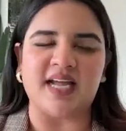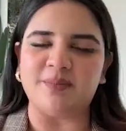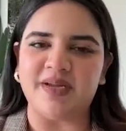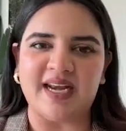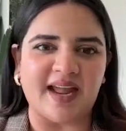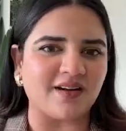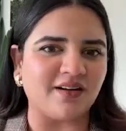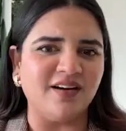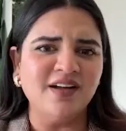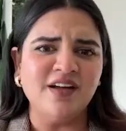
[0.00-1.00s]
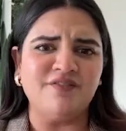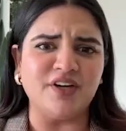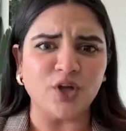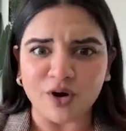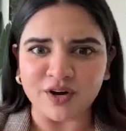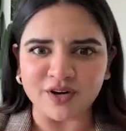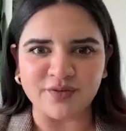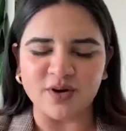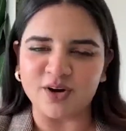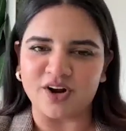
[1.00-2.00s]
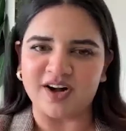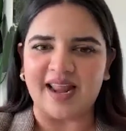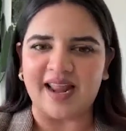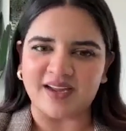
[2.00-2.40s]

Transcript: May that be like a videographer or